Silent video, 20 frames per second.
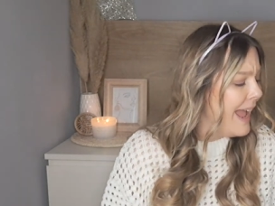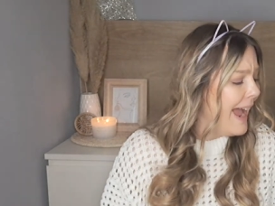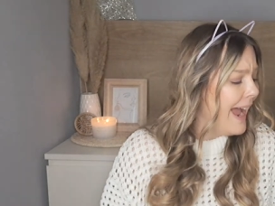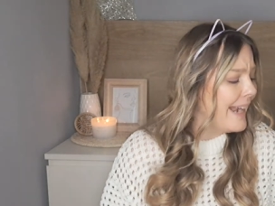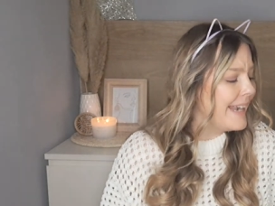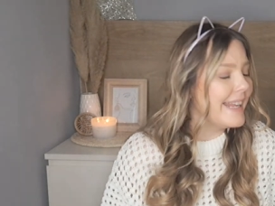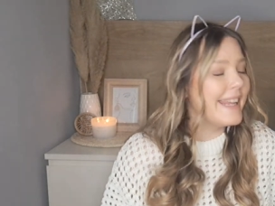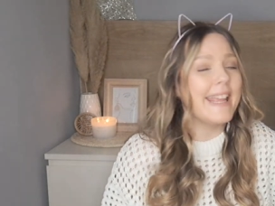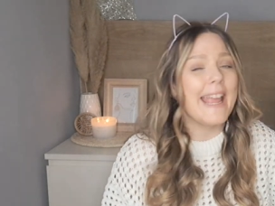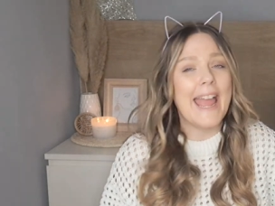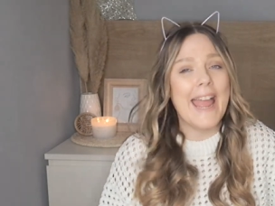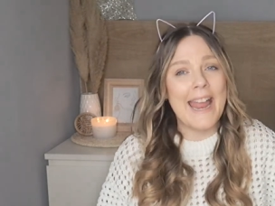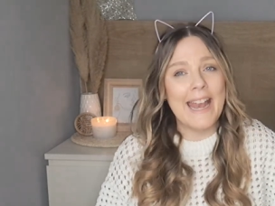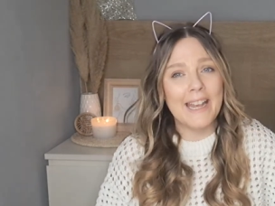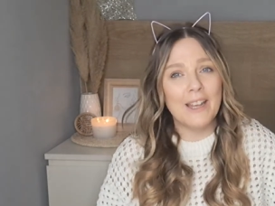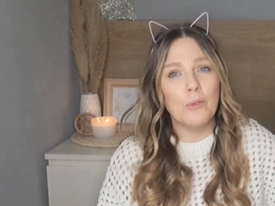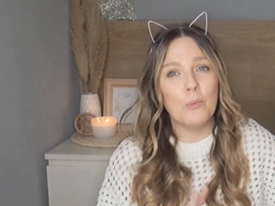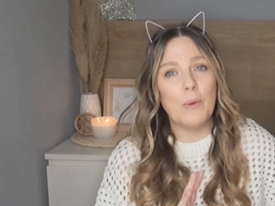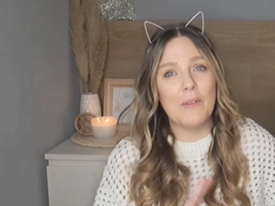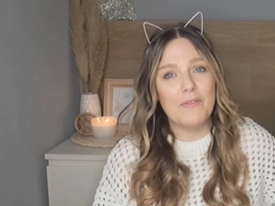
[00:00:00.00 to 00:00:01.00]
And
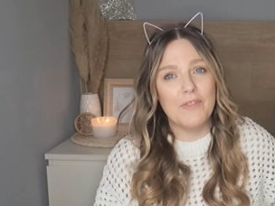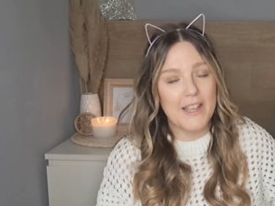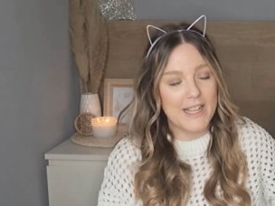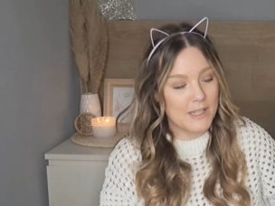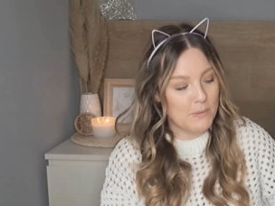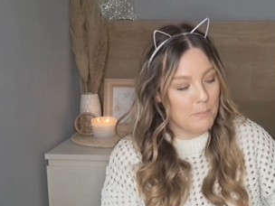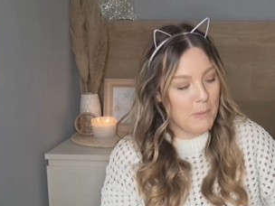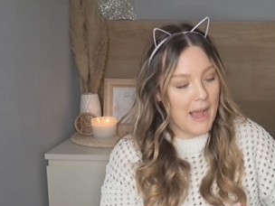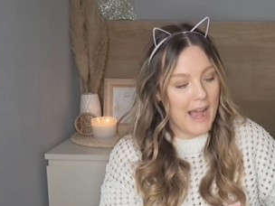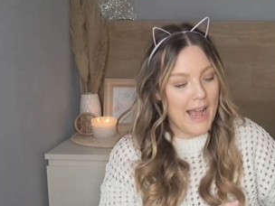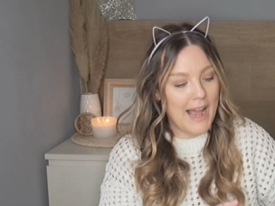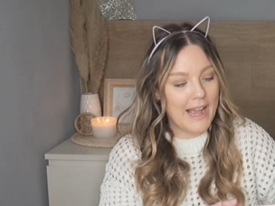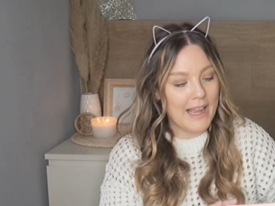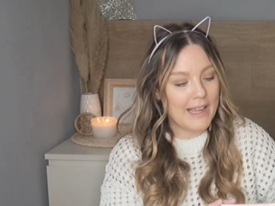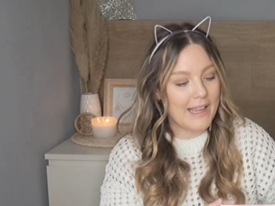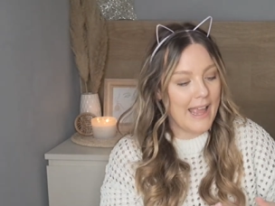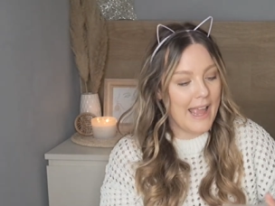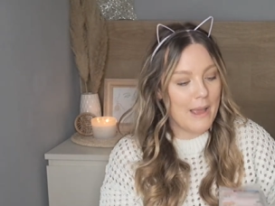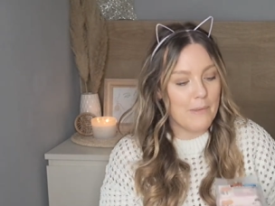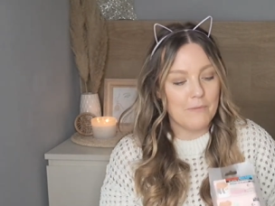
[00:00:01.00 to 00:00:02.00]
again, with this
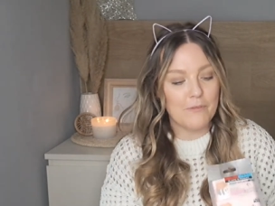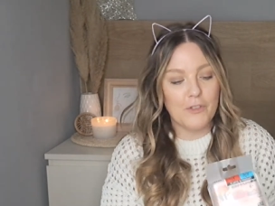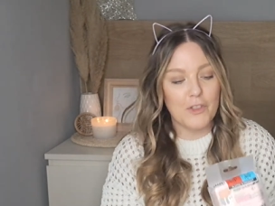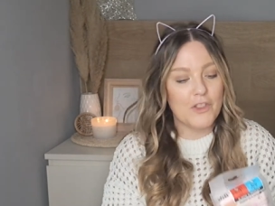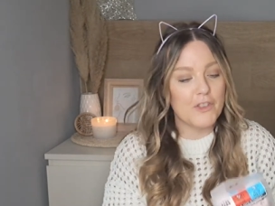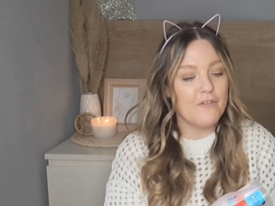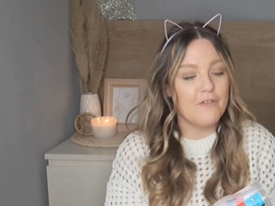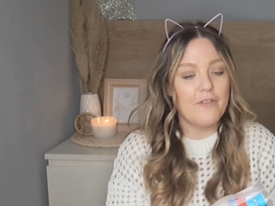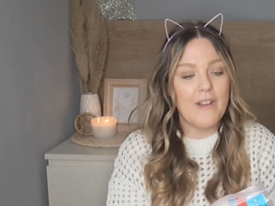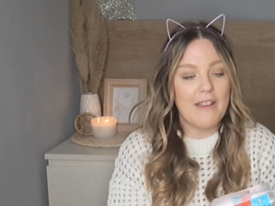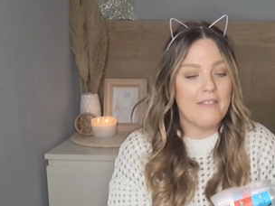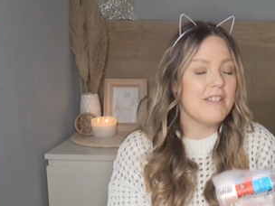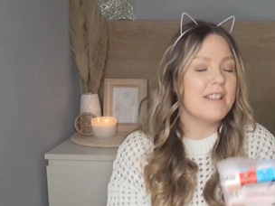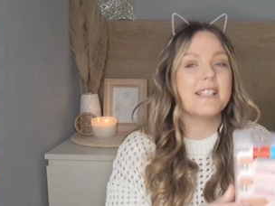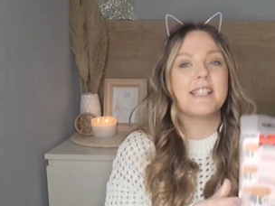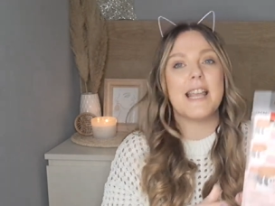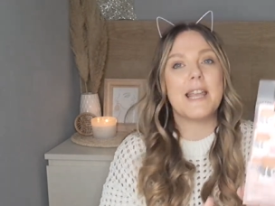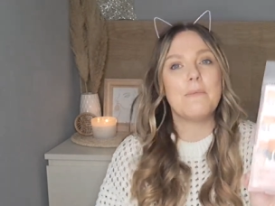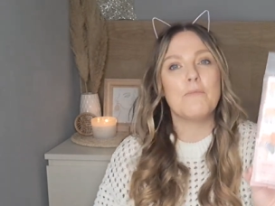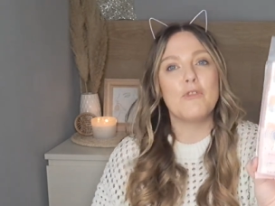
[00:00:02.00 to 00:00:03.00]
pack, um, for the very
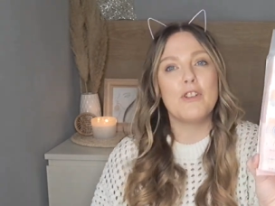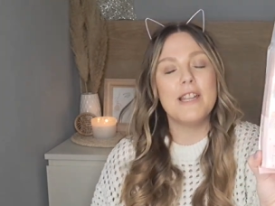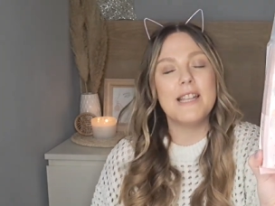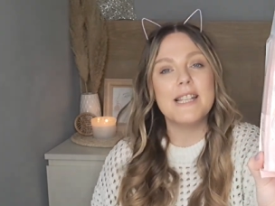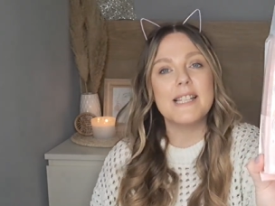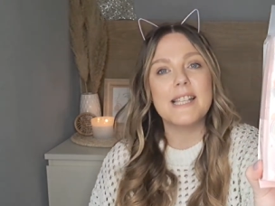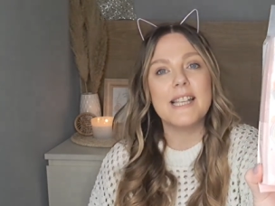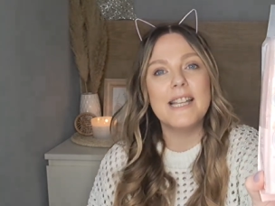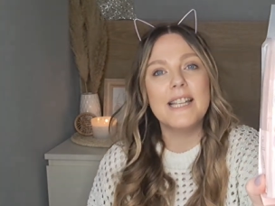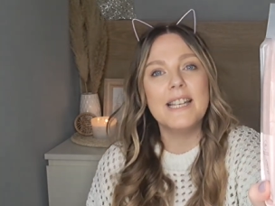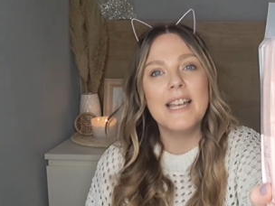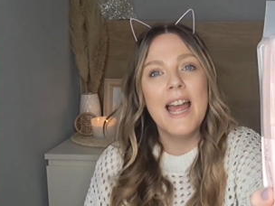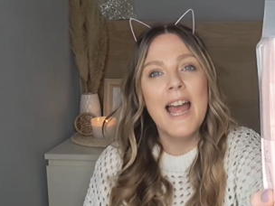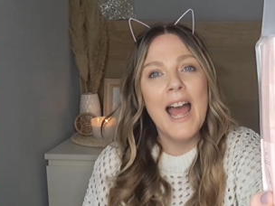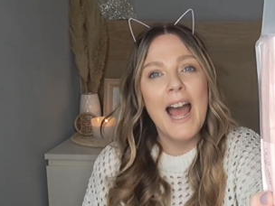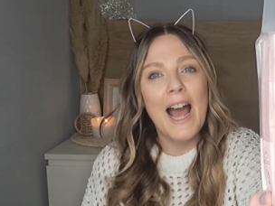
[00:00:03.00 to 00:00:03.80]
same reason,